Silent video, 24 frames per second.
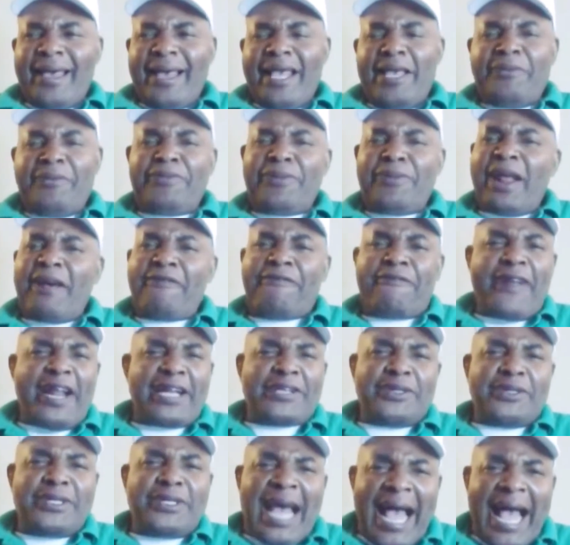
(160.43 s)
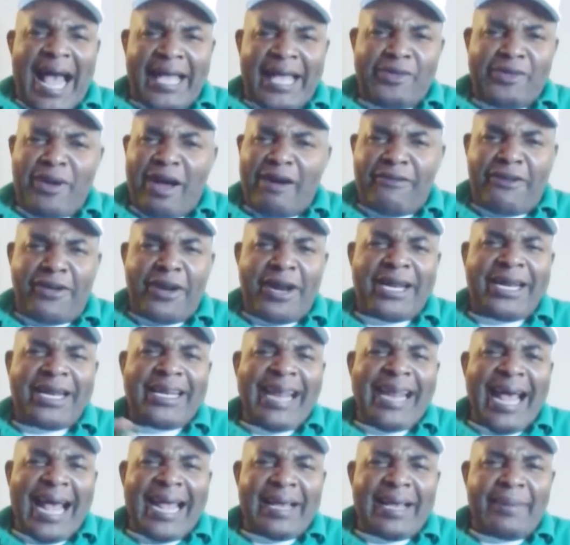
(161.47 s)
If you're afraid to die, you have already
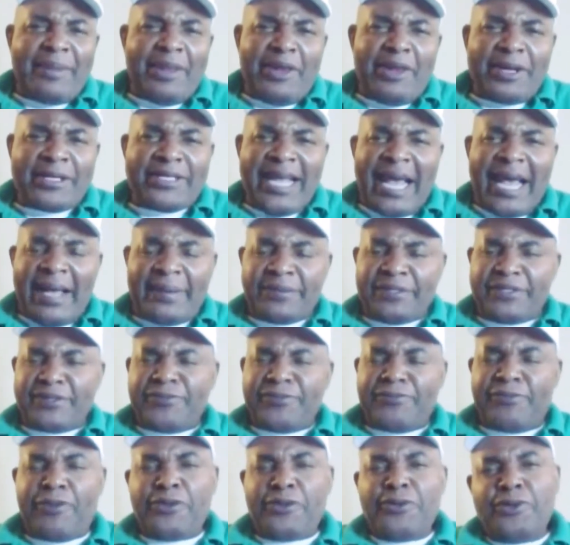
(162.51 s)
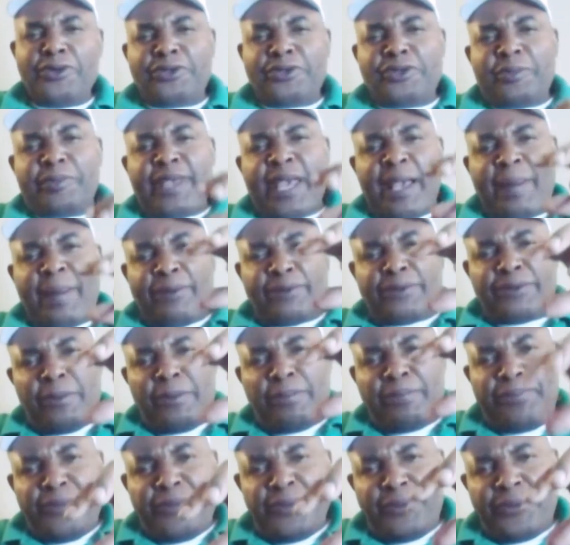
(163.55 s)
died 1,000,000 times. For you to be able to
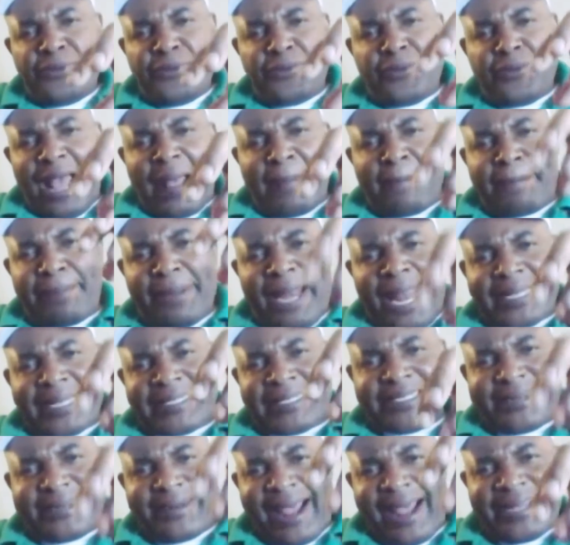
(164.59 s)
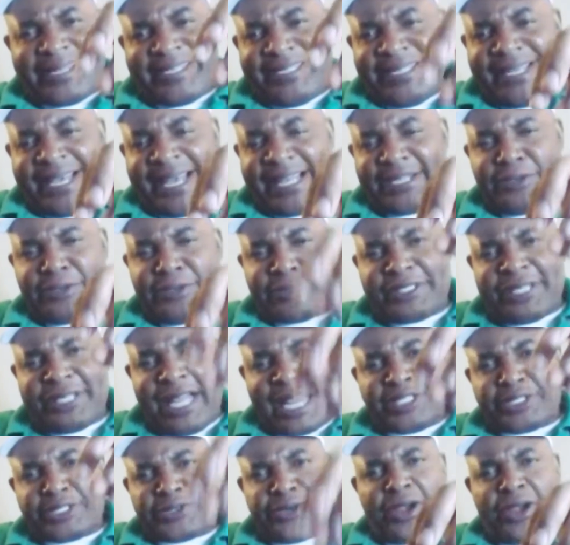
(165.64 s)
build and plant right here, to
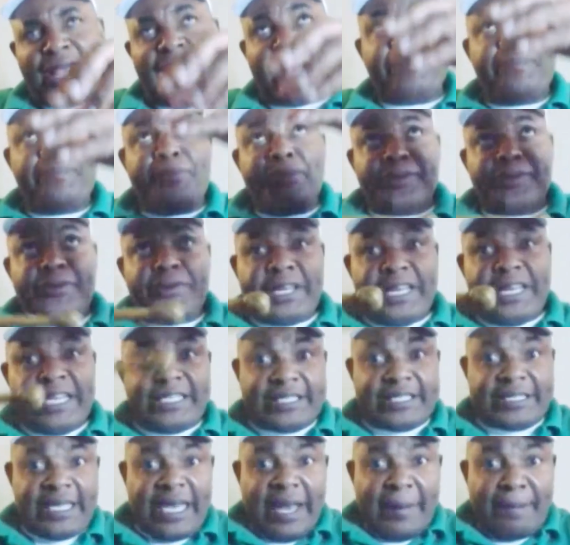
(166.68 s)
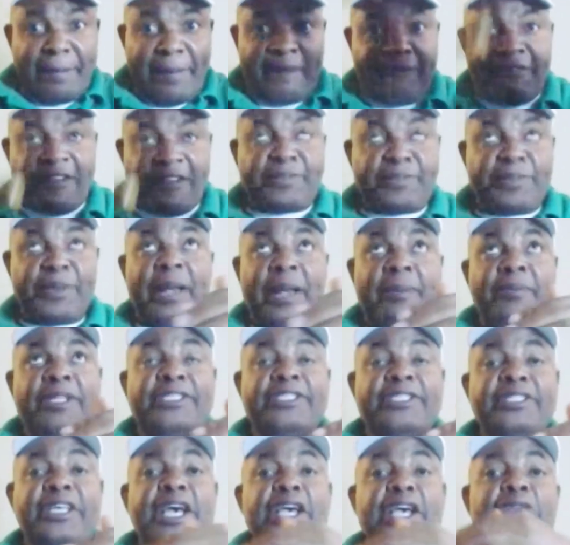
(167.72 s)
stand strong and build these perfect
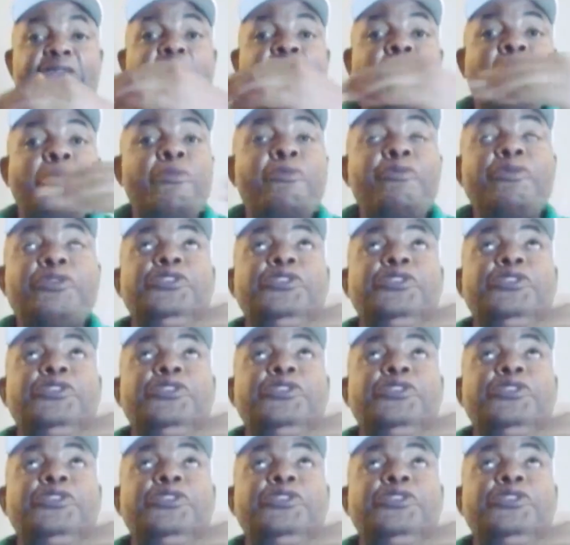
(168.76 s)
pyramids, you